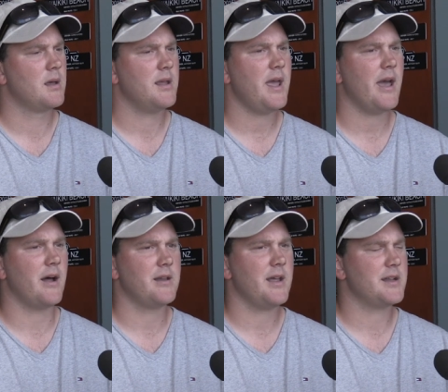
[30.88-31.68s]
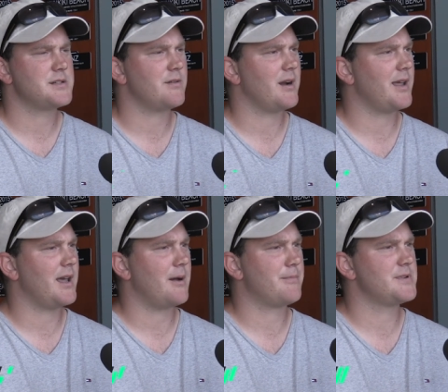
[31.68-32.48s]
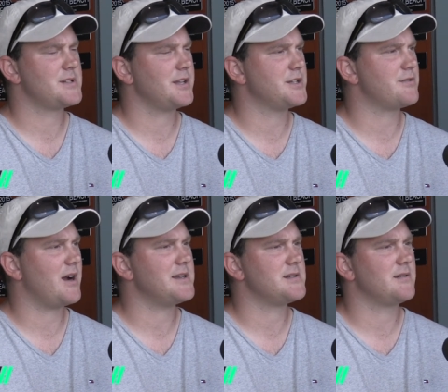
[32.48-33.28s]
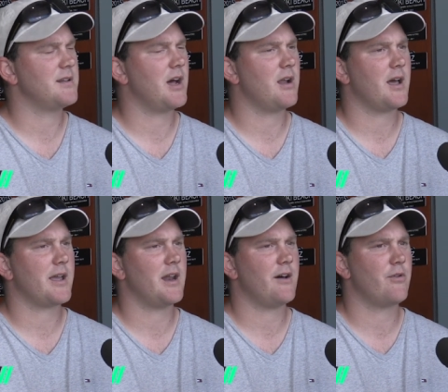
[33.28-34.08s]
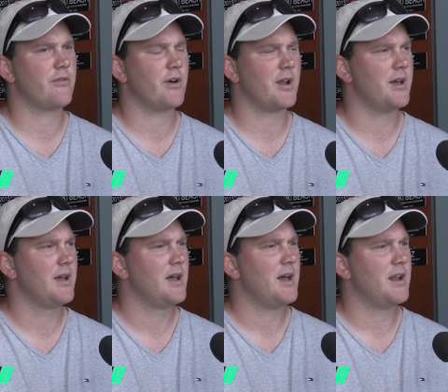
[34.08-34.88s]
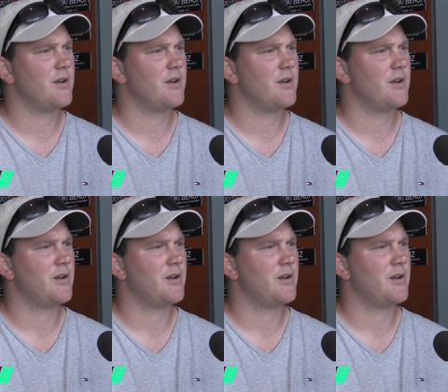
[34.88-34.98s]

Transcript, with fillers: Yeah, yeah, it's a really uh, prestigious race, and yeah, lucky enough we've got a, a